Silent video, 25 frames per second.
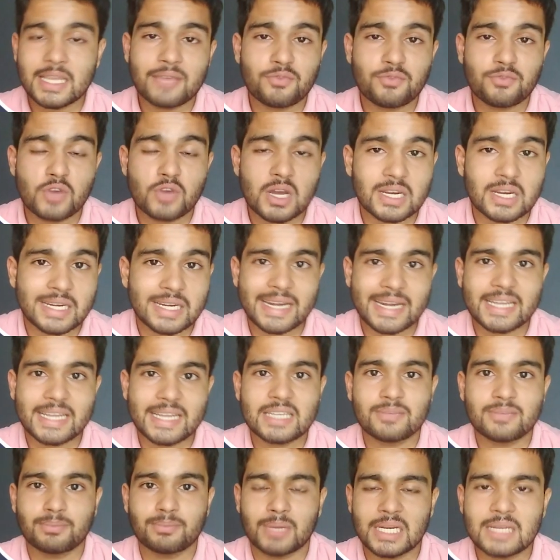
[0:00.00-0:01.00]
If you are
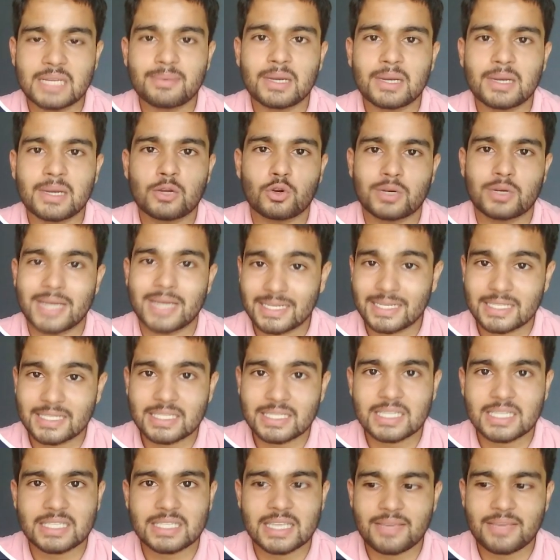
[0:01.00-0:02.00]
creating multiple contracts in
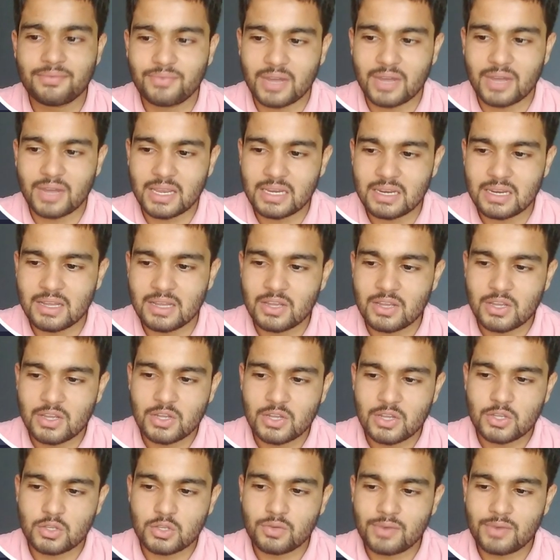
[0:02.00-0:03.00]
the same file,
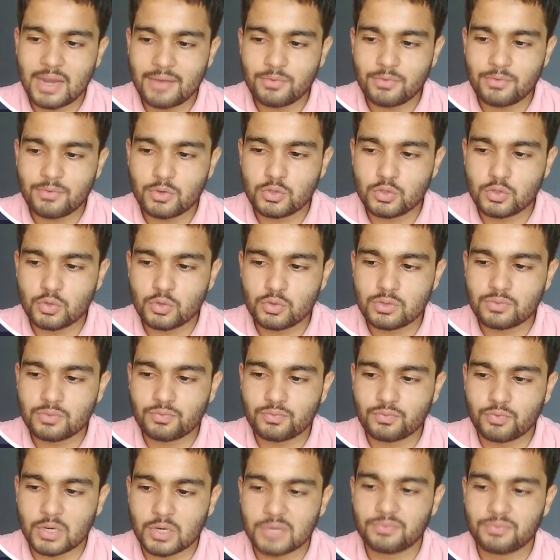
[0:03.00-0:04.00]
you will have to choose
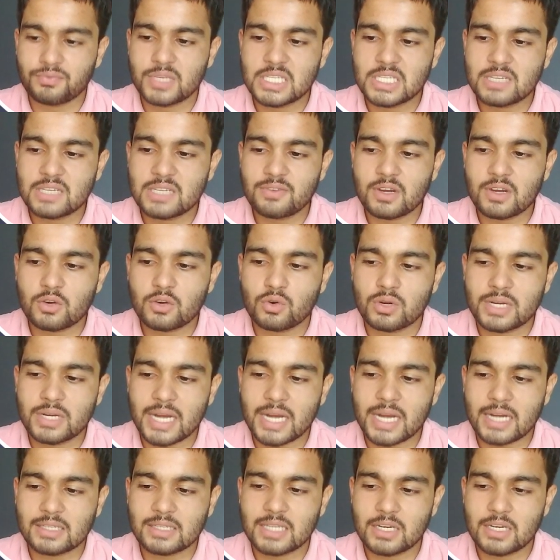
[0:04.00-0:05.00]
whichever
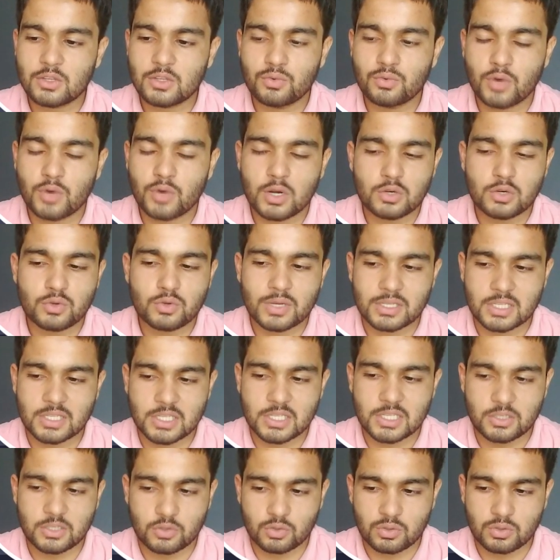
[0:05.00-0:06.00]
contract that you want to
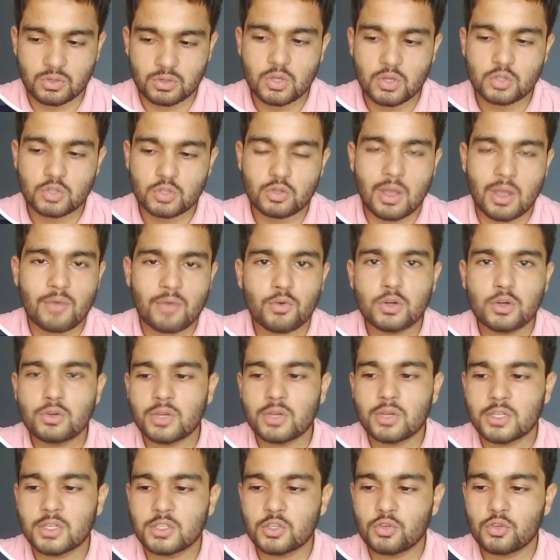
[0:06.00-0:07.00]
execute. So I want to
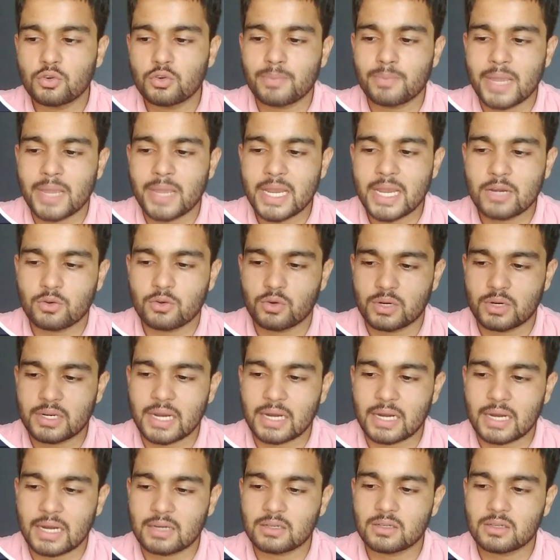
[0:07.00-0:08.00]
execute main
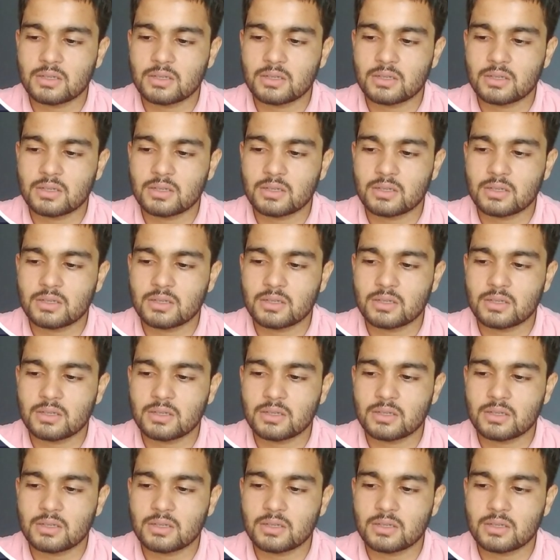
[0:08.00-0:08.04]
contract.